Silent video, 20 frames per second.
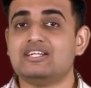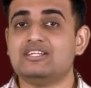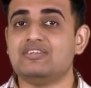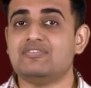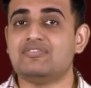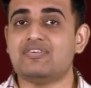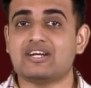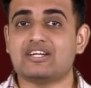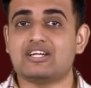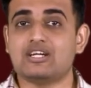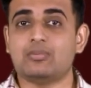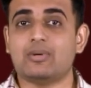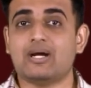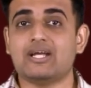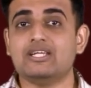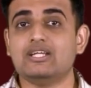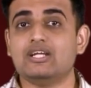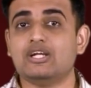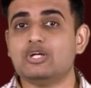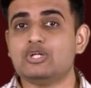divided
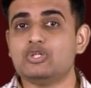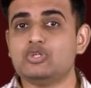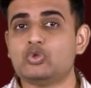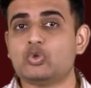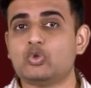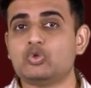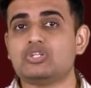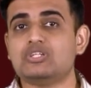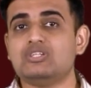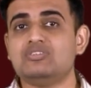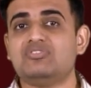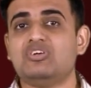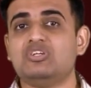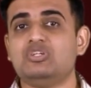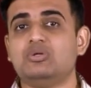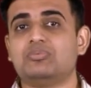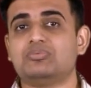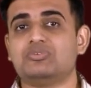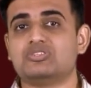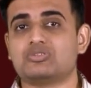by total
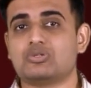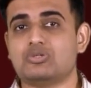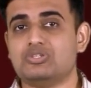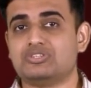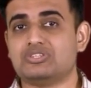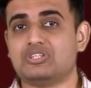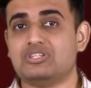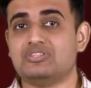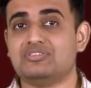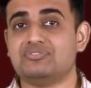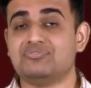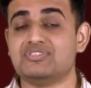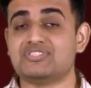volume of the solution,